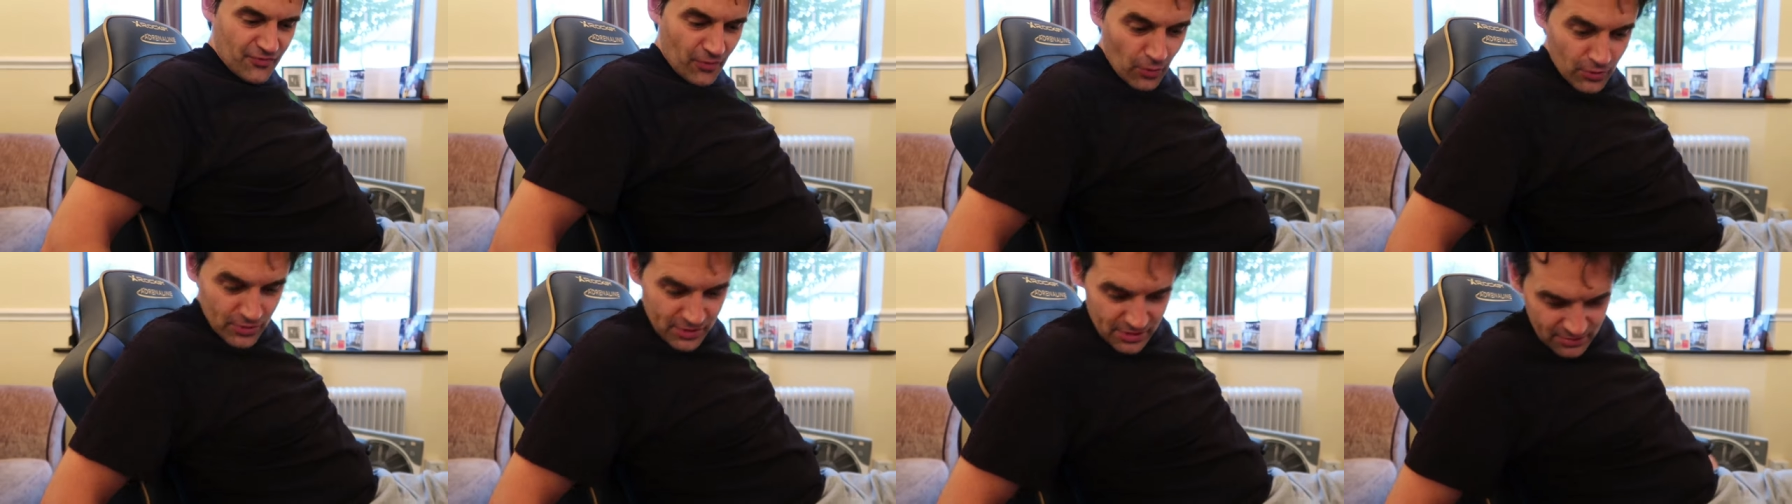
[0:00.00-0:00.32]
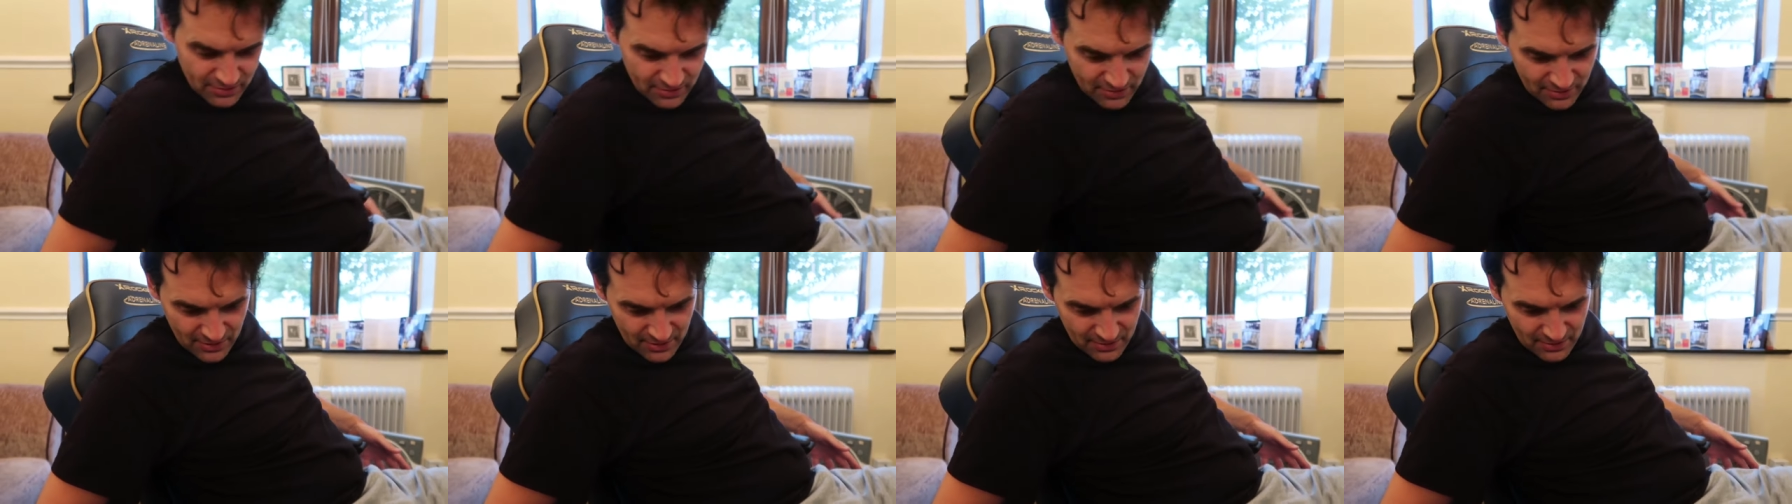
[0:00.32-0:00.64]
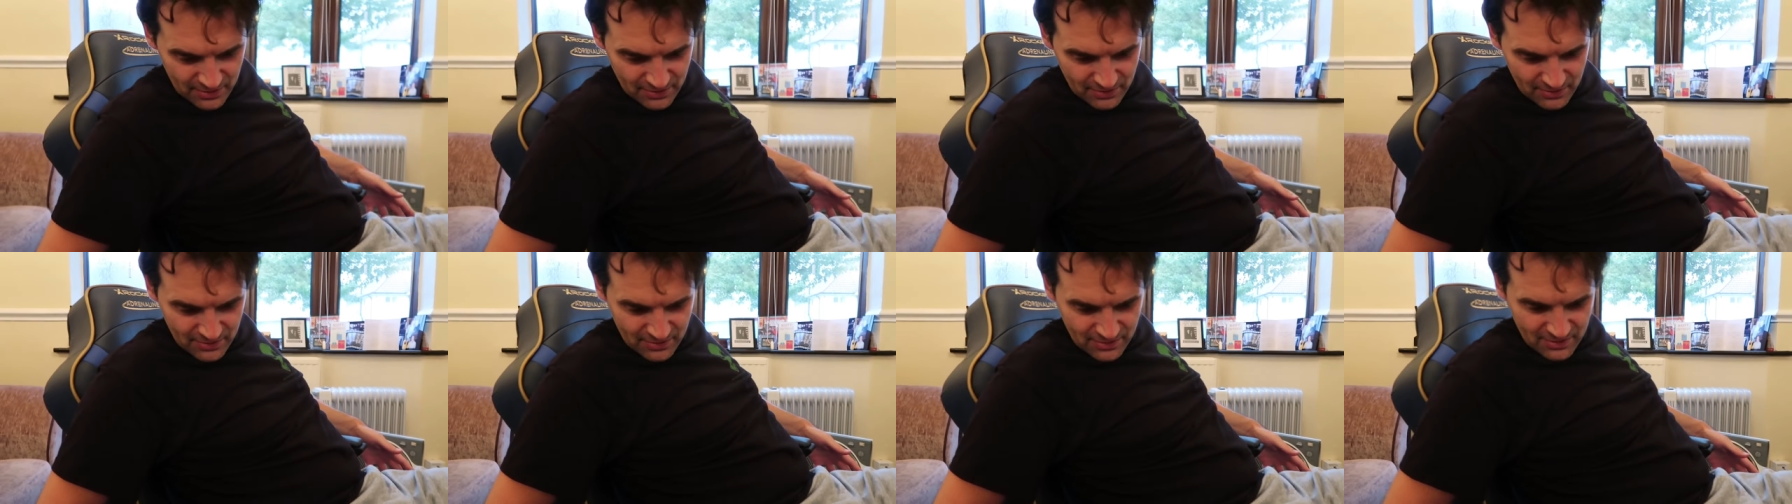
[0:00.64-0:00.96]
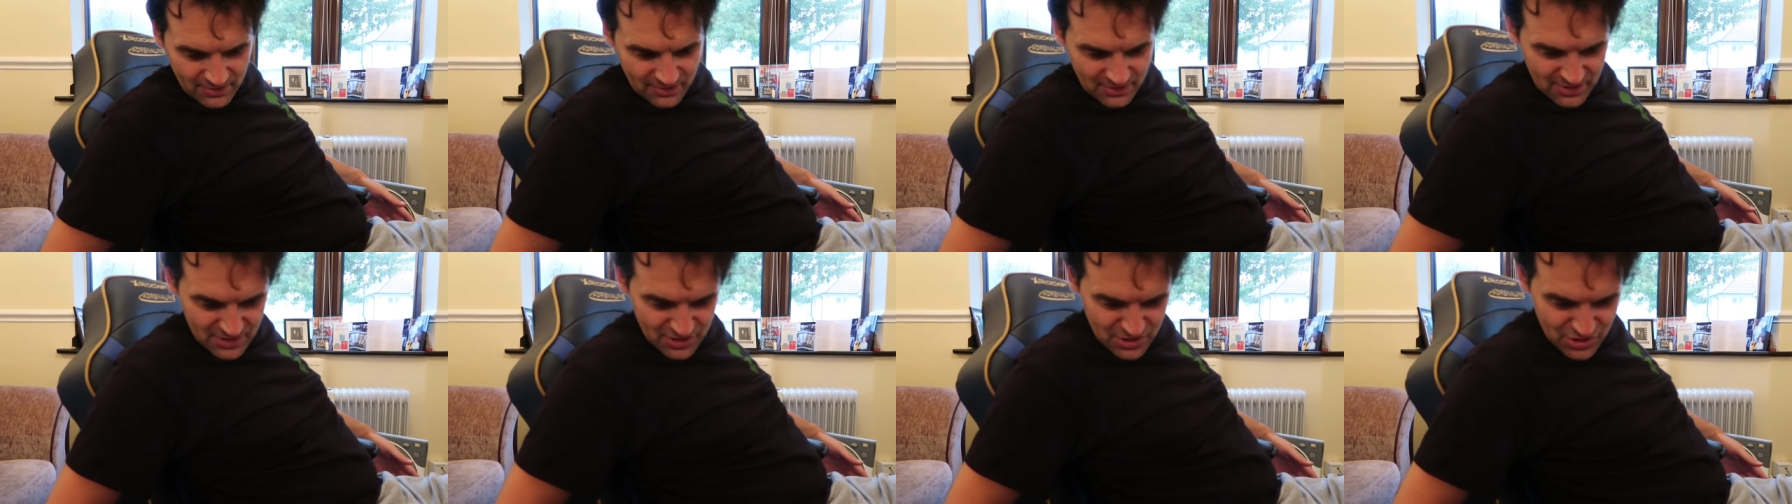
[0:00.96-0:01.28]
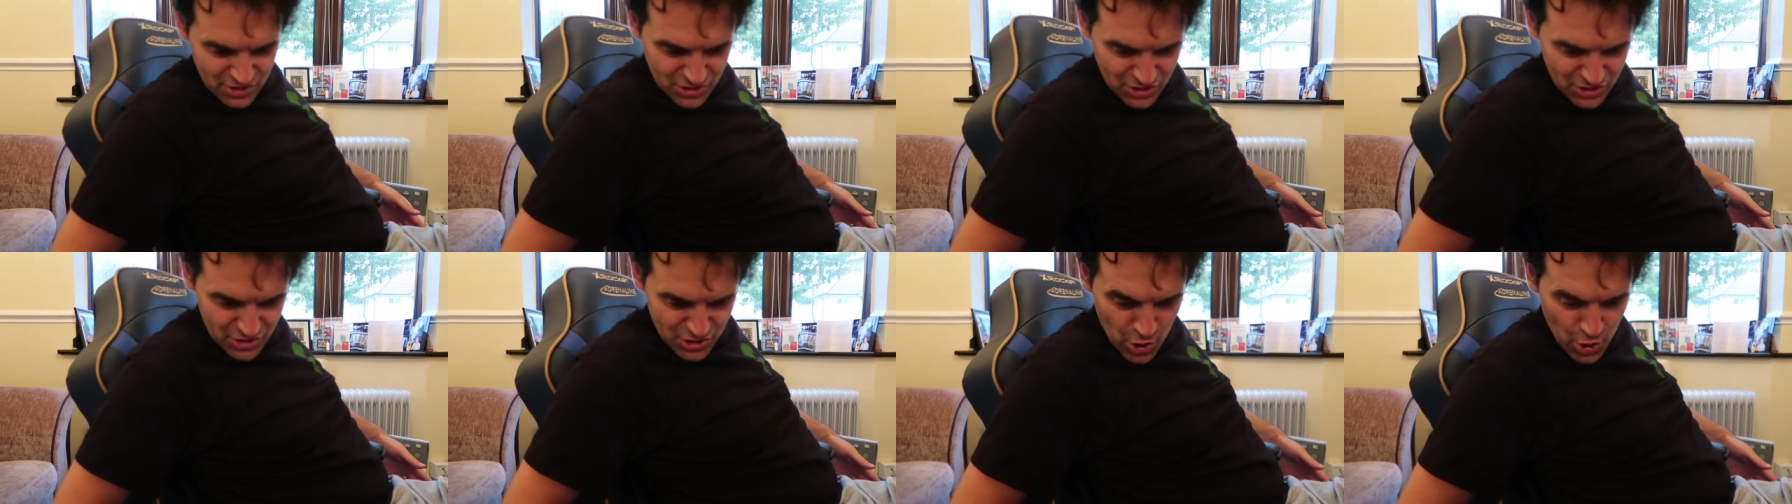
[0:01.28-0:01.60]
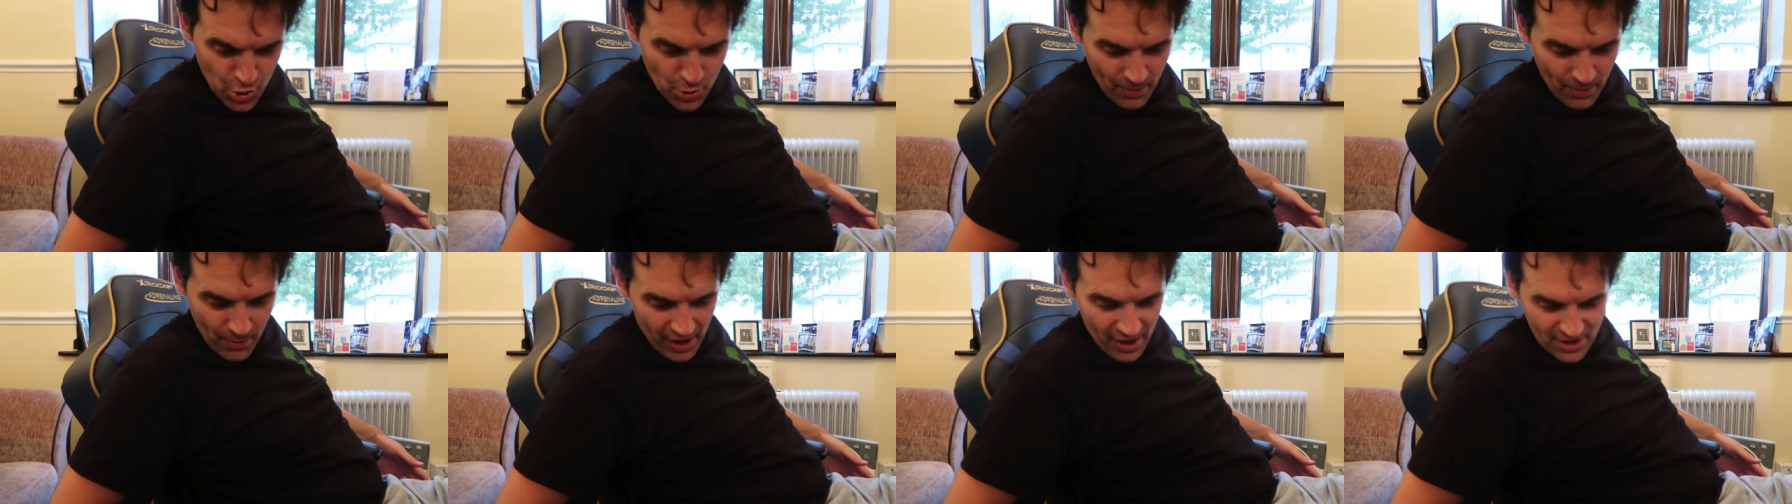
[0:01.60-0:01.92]
forwards
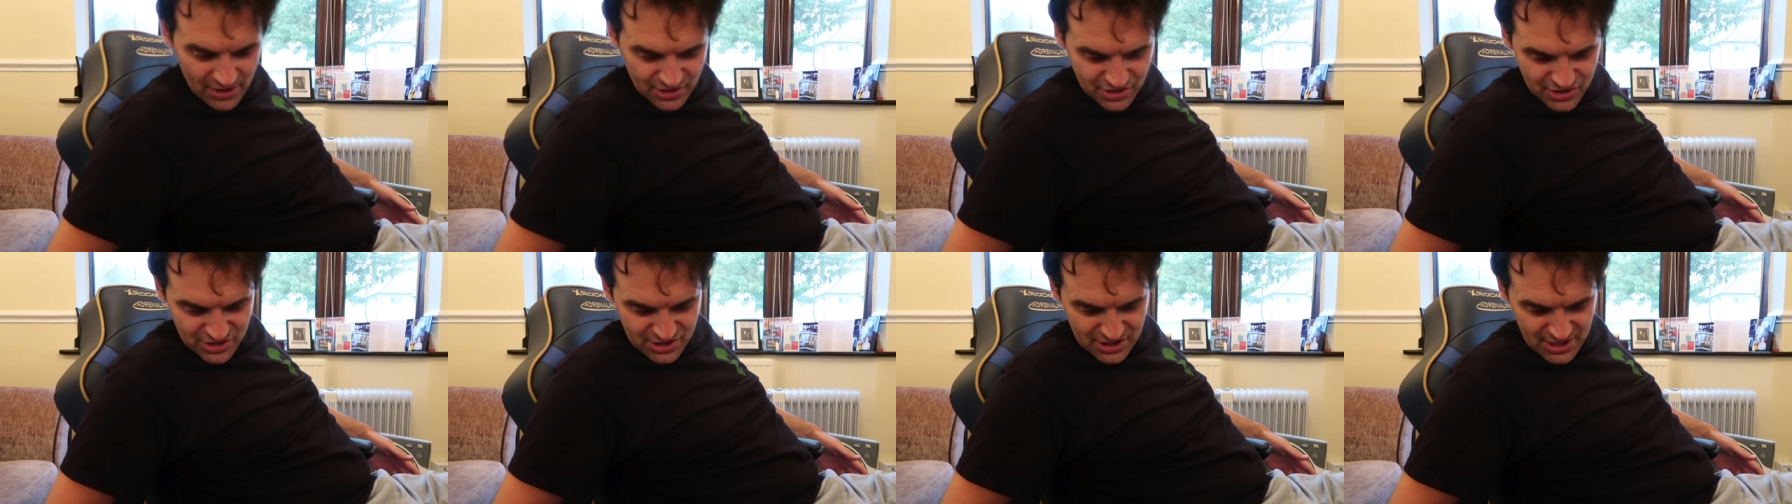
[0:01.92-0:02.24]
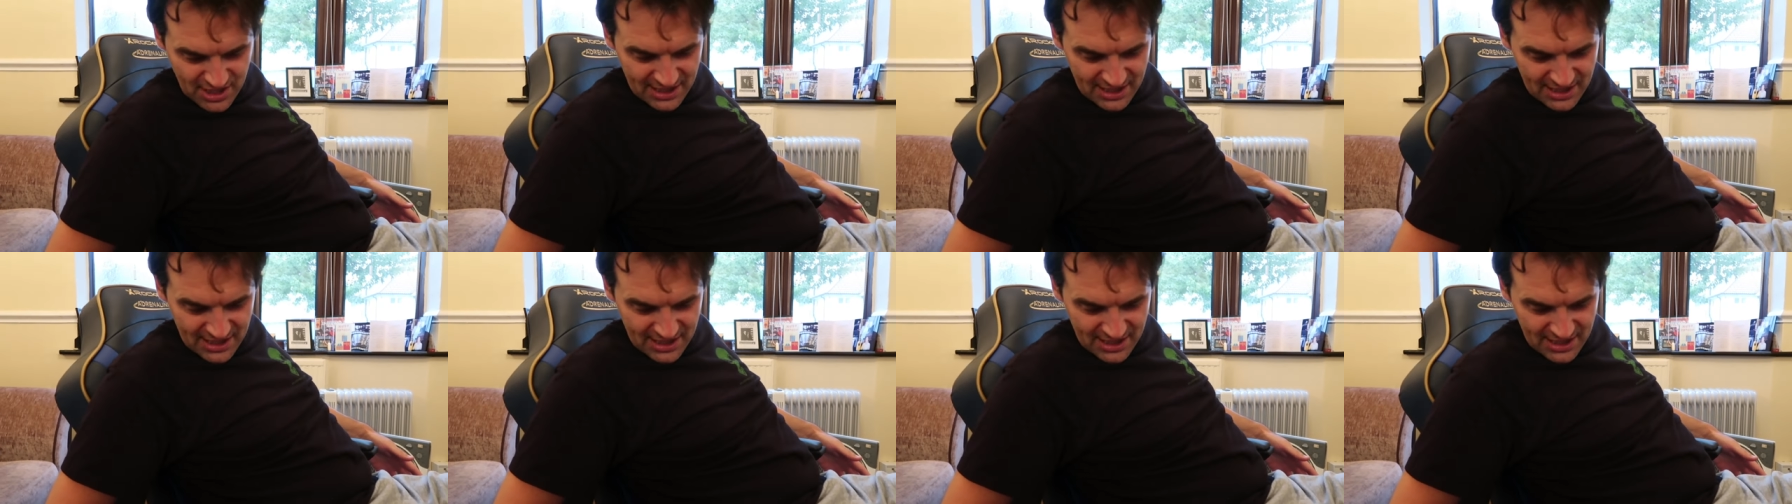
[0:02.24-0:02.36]
too much,